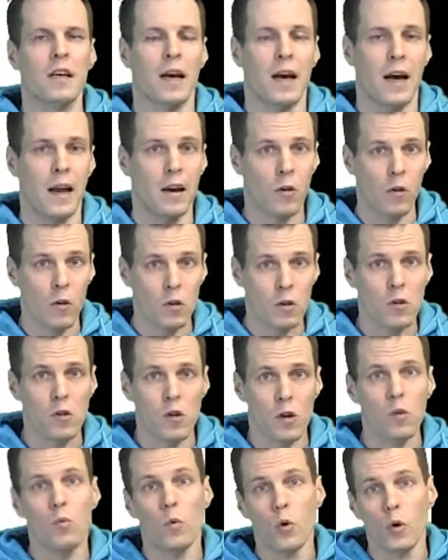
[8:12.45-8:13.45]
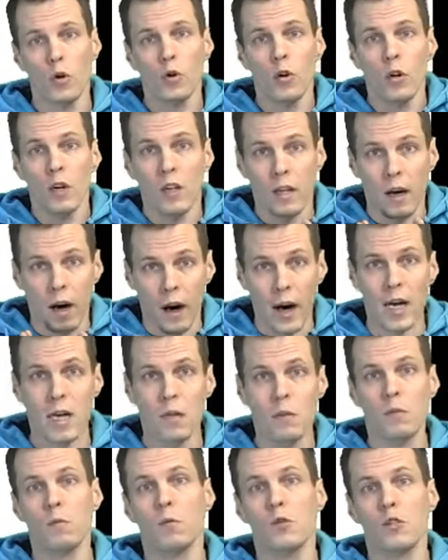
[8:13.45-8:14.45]
and also would the
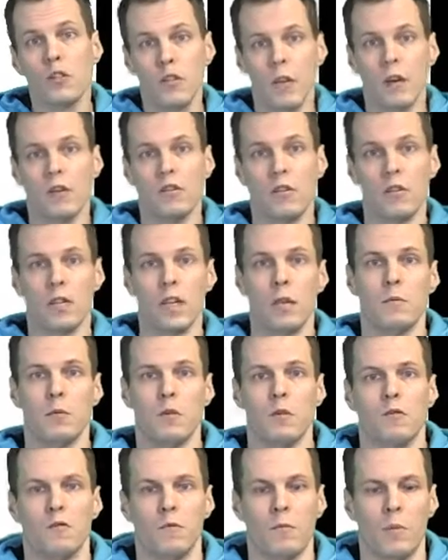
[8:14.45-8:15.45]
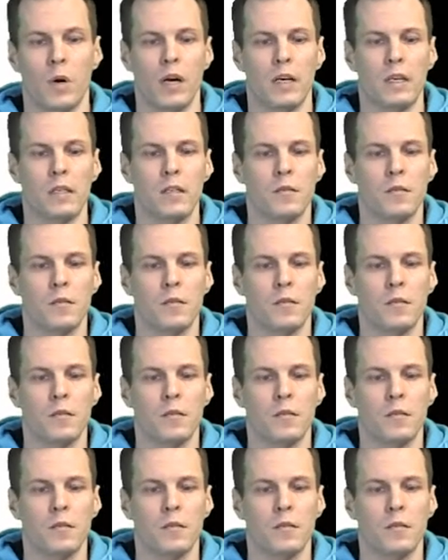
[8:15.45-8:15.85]
items share the same source of bias?